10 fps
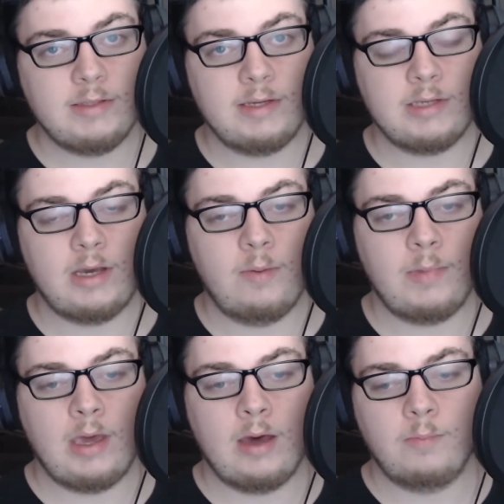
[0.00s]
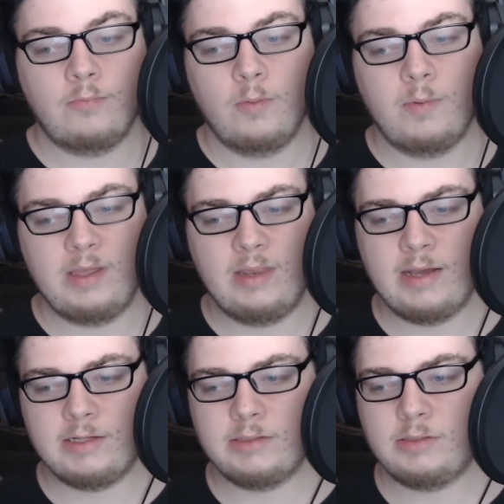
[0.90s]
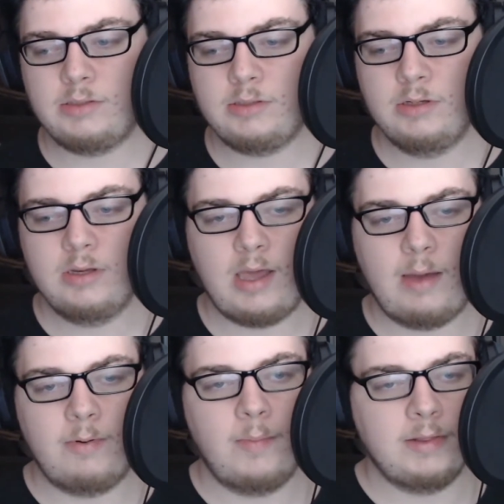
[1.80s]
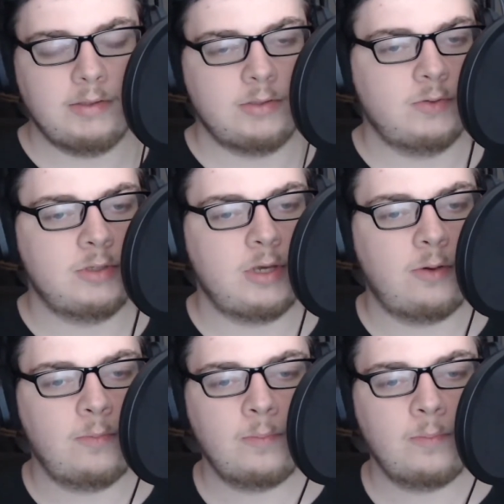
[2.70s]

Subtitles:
That's coming up probably in the next couple of months or so.